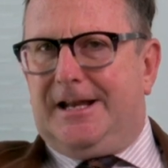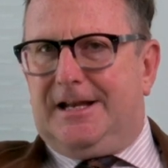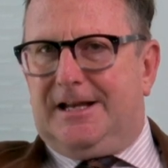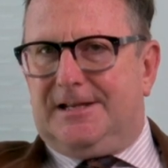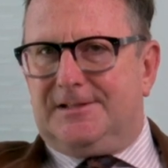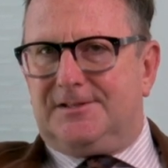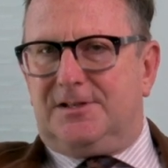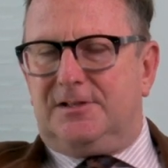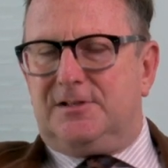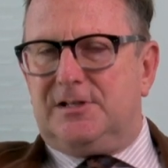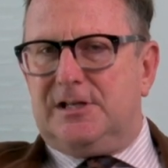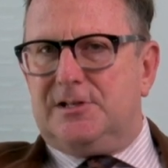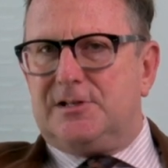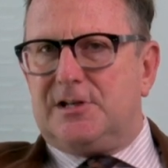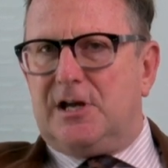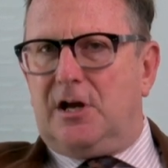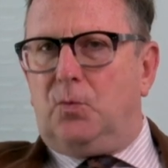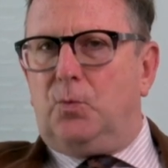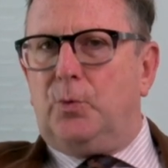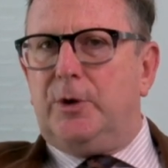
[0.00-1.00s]
and it has to
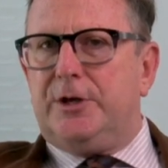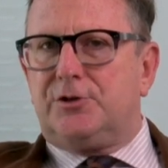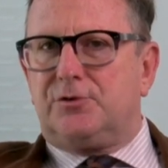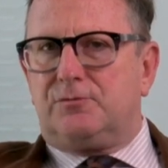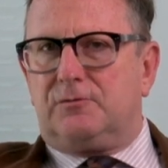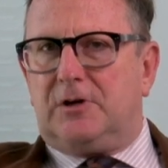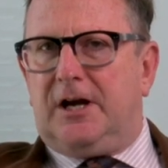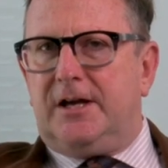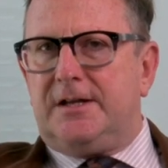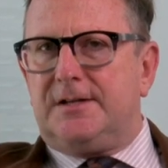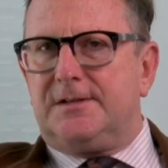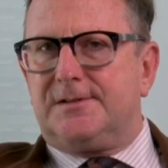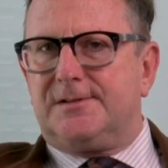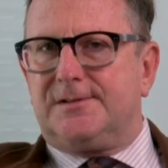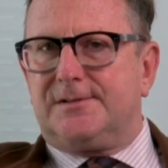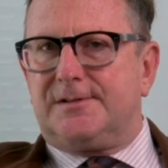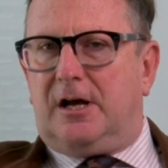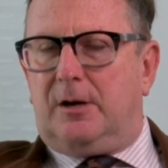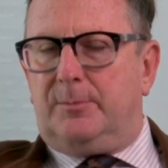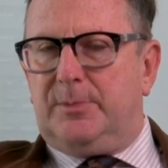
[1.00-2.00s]
detail which
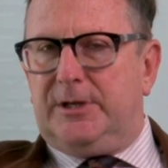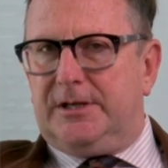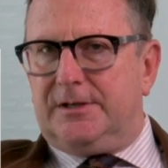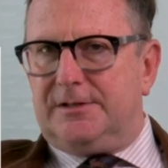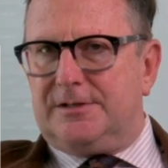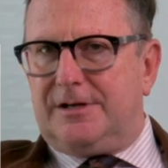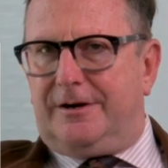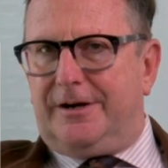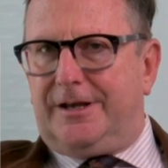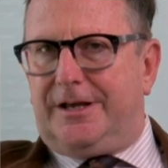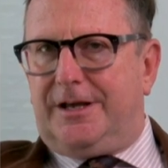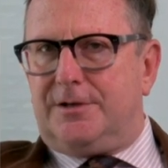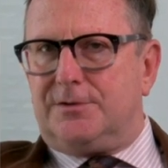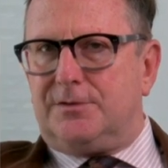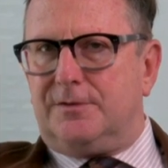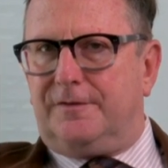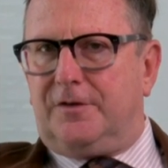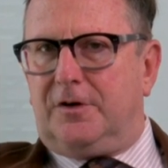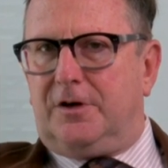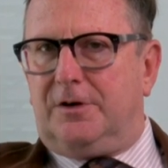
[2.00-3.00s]
rights are being
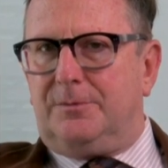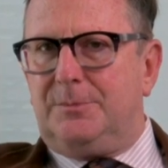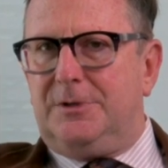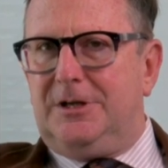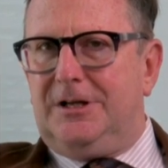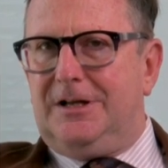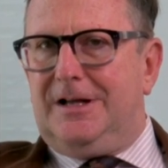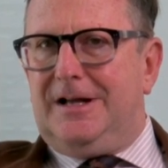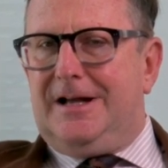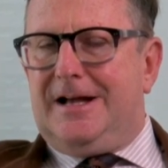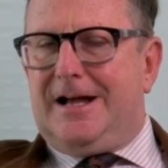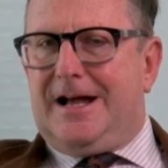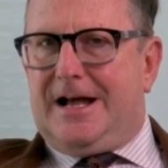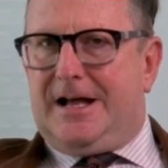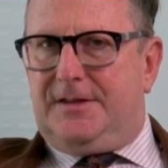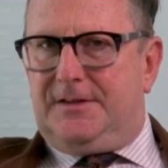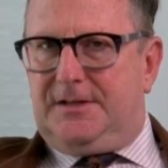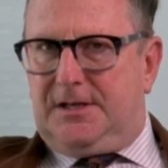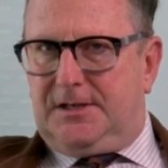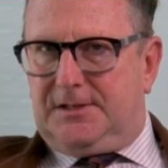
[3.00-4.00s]
derogated from
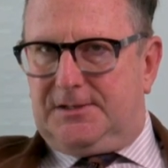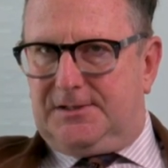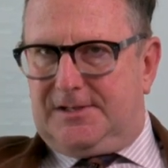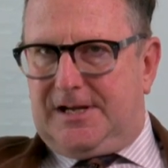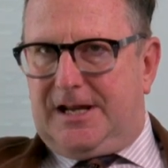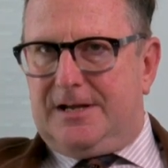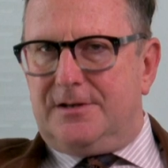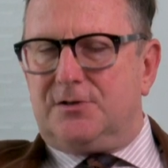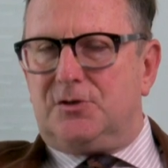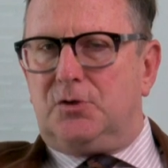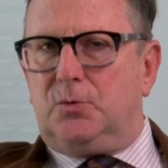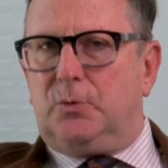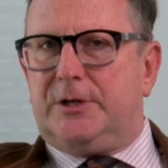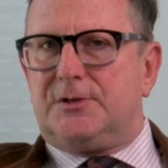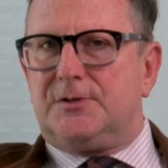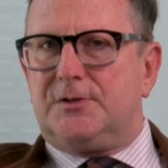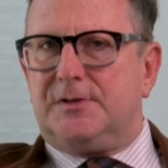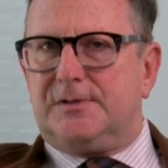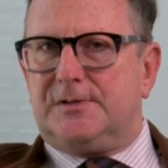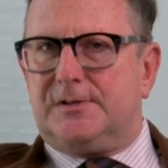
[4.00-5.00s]
and the extent to
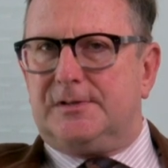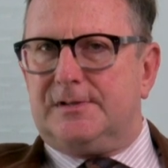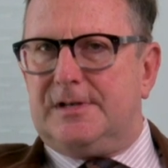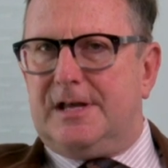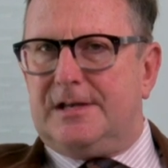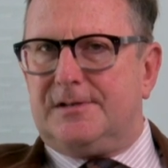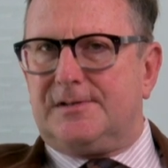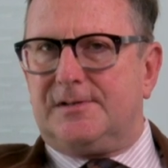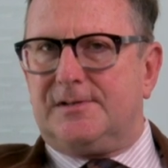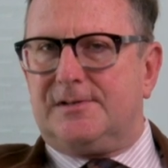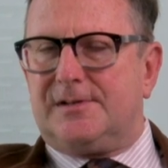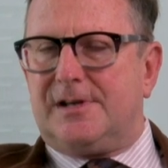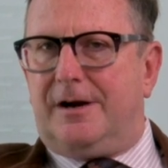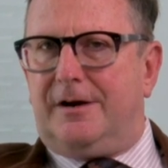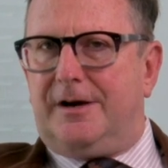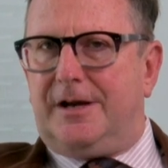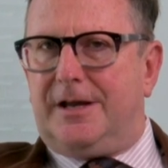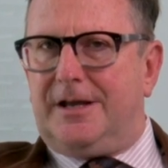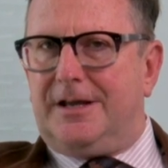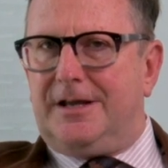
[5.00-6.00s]
which this is
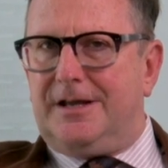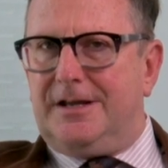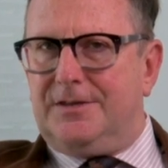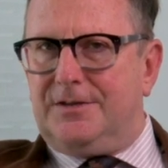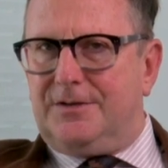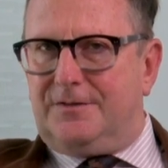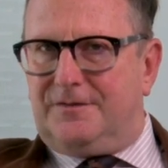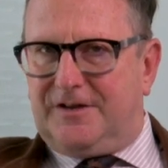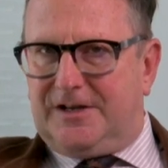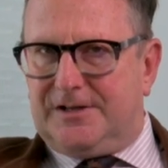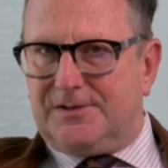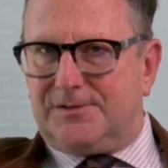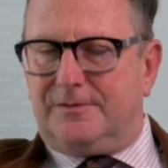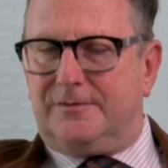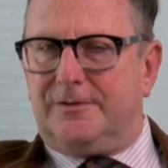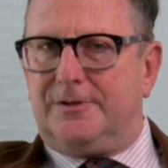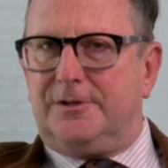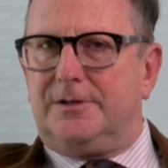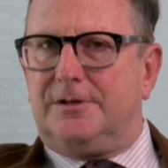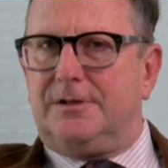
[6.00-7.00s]
necessary in the
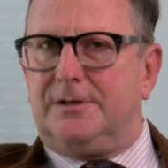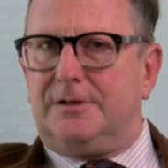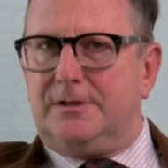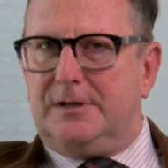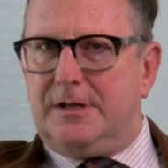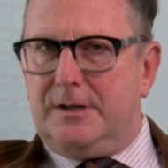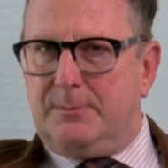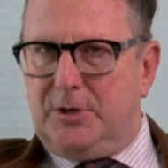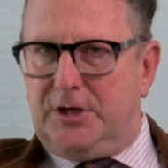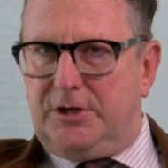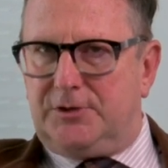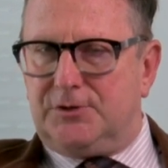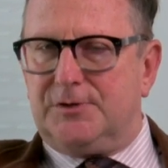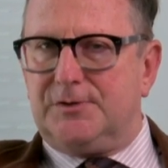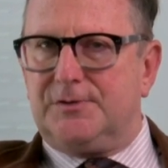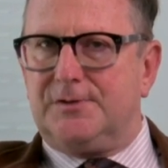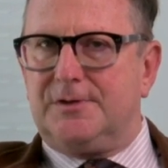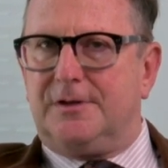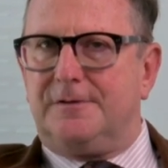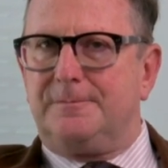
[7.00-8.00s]
face of the
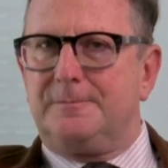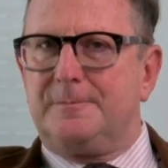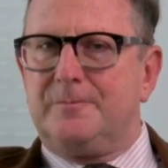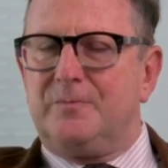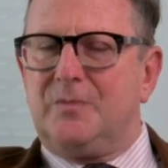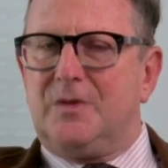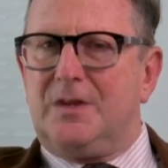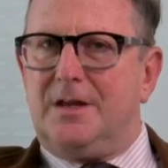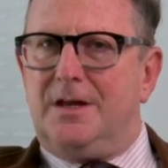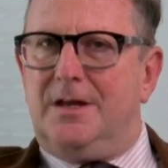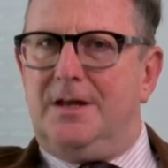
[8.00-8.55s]
emergency.